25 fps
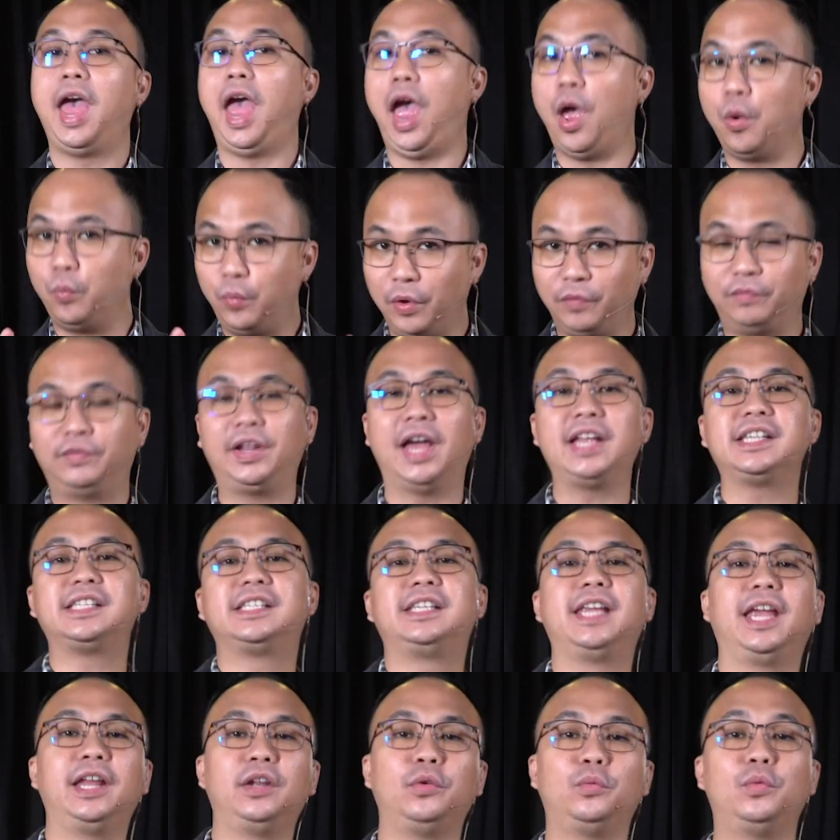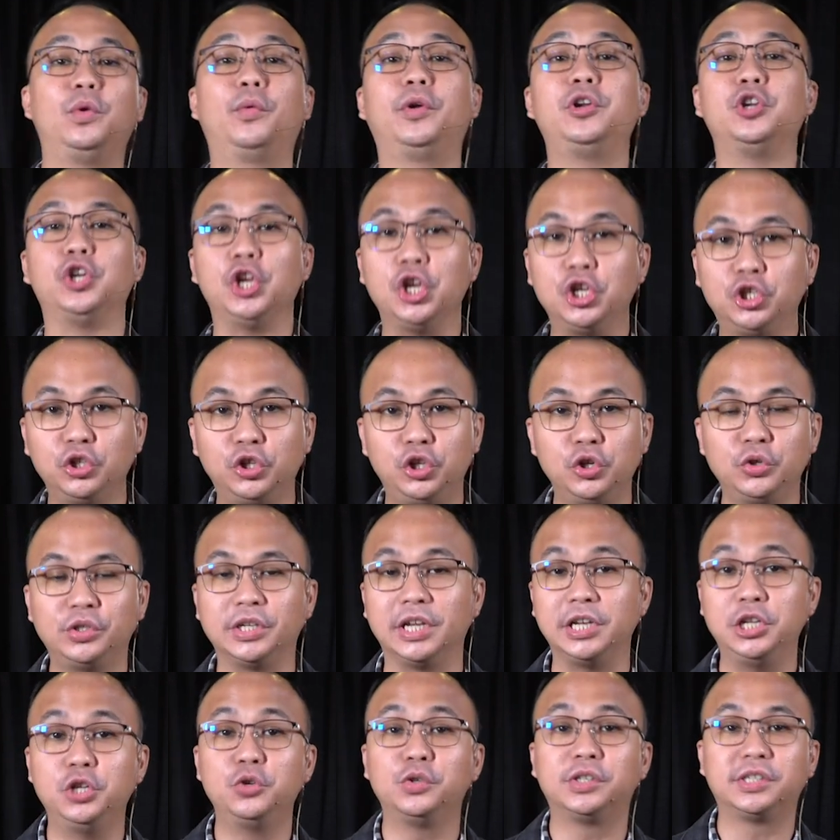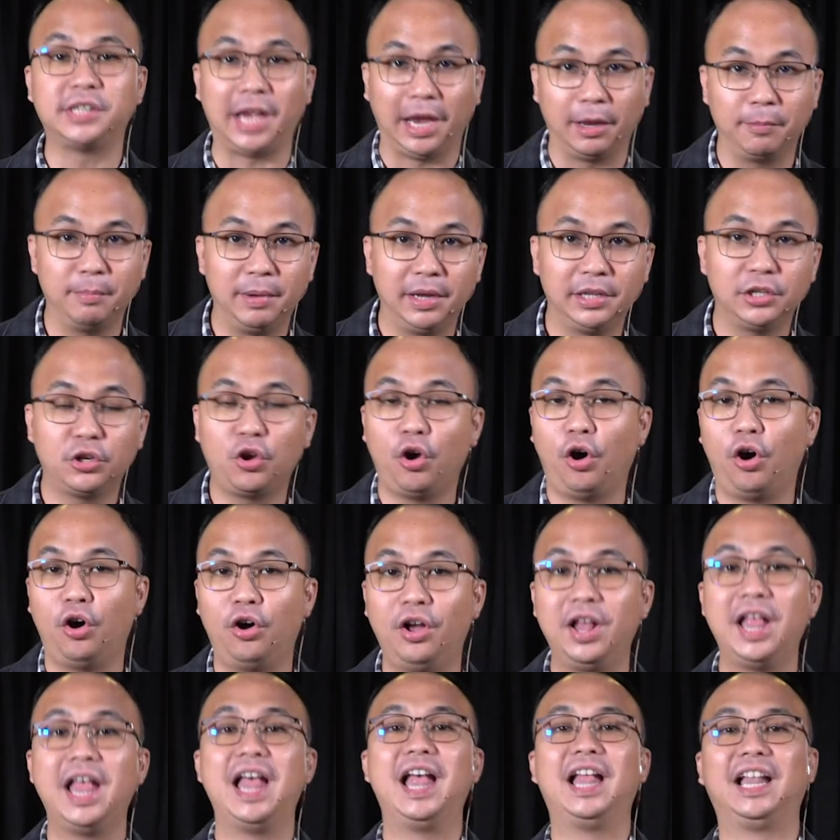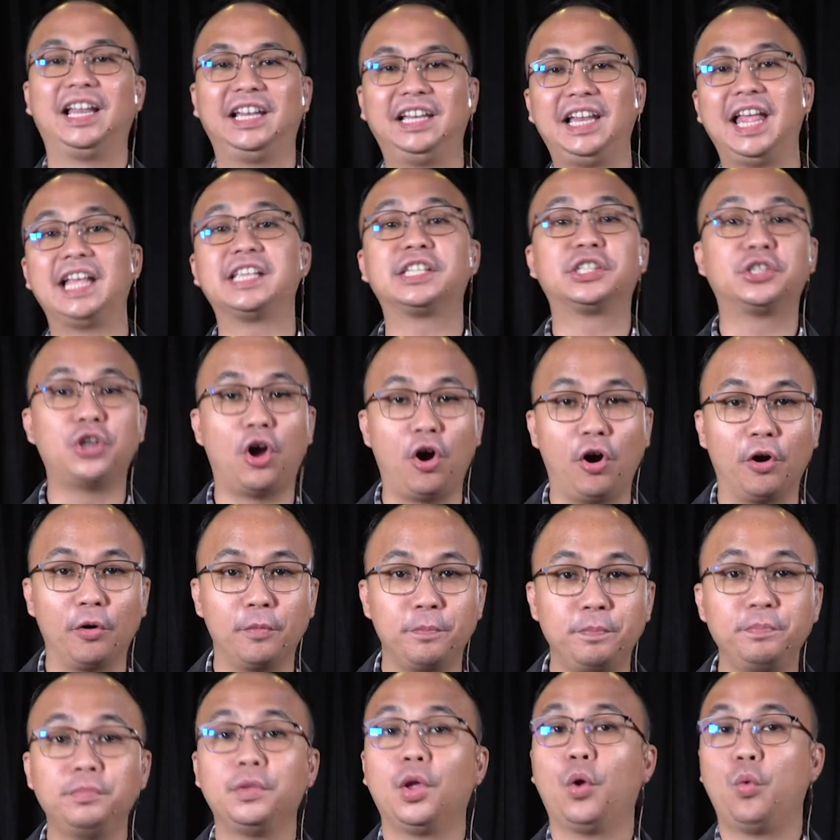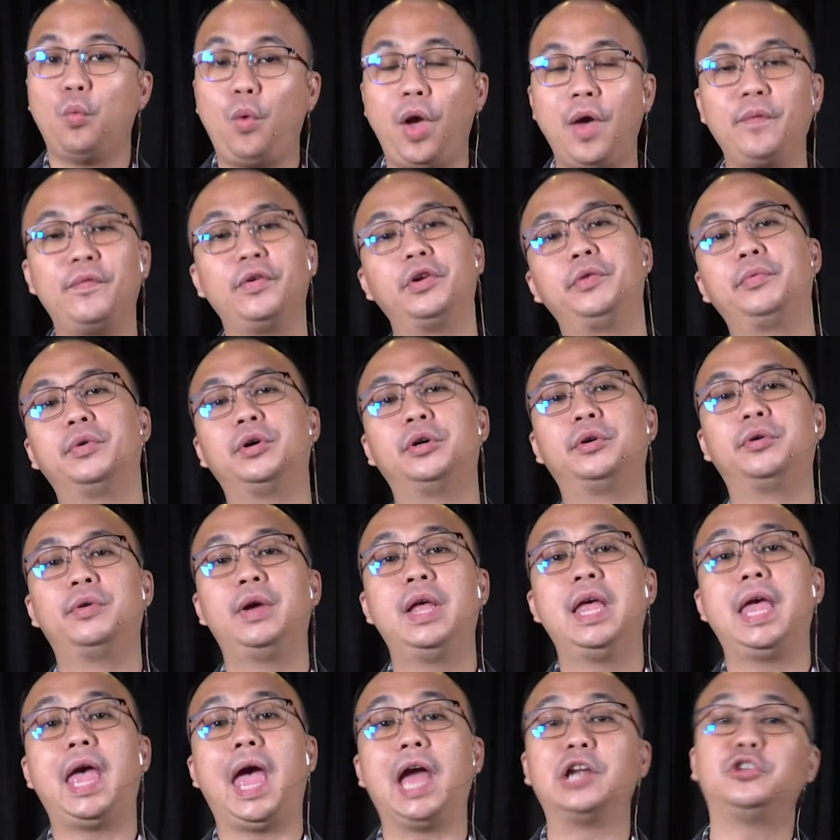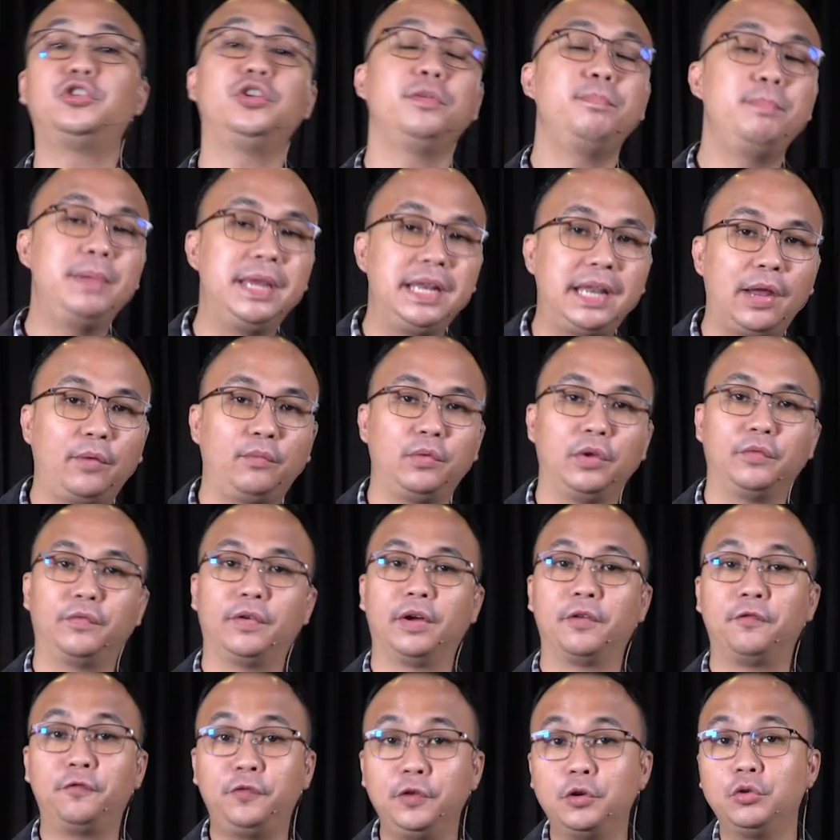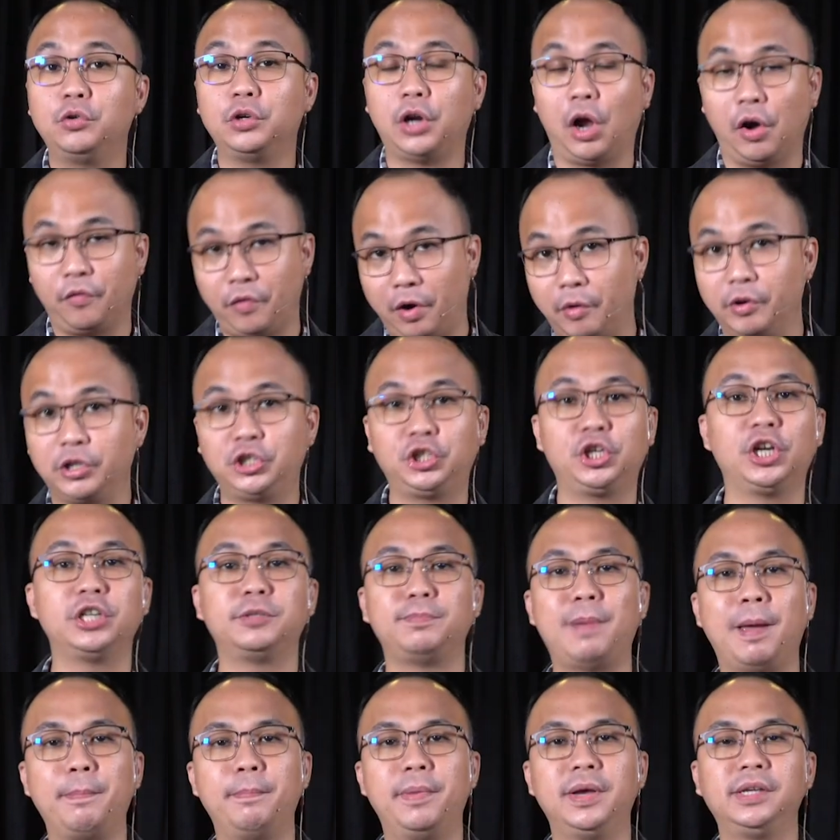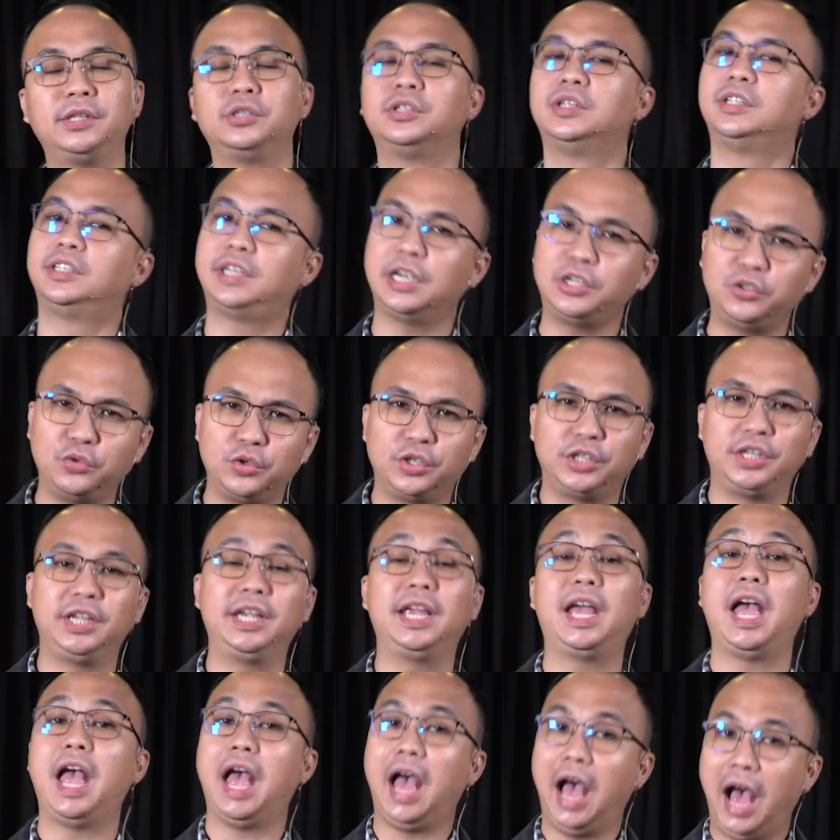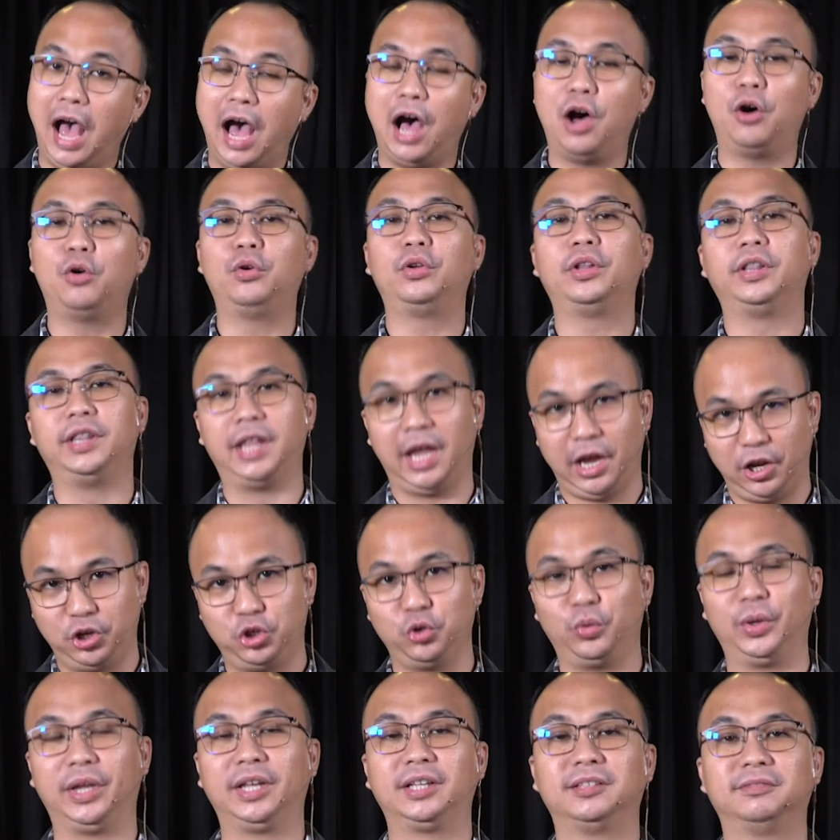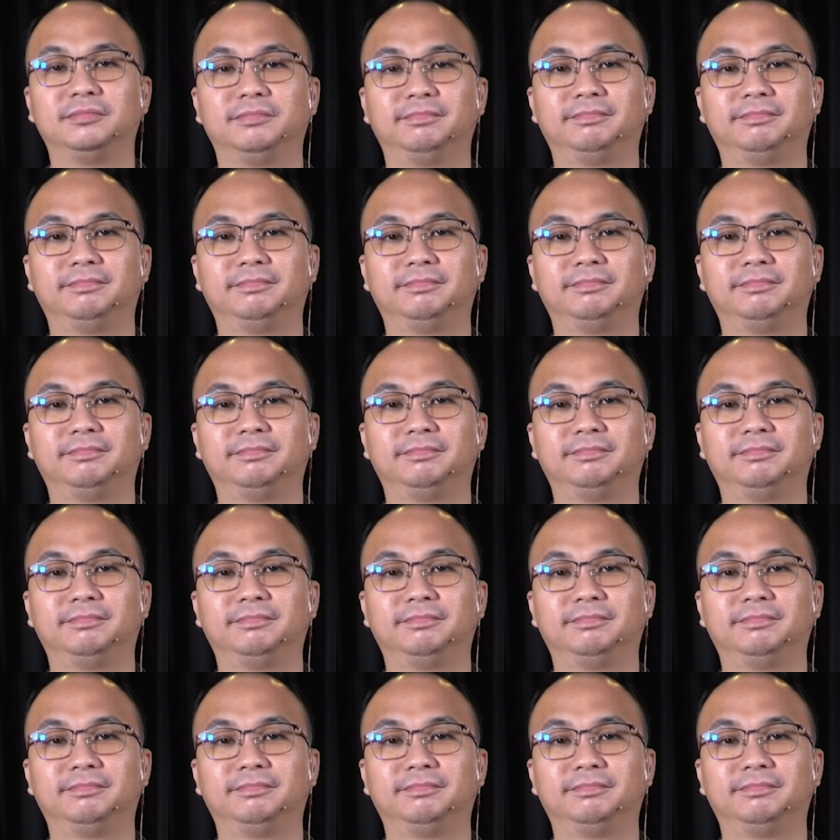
And with that said, we want to introduce a new segment called Let's Talk, where we will actually meet up with a few of our church members just to see how they are doing.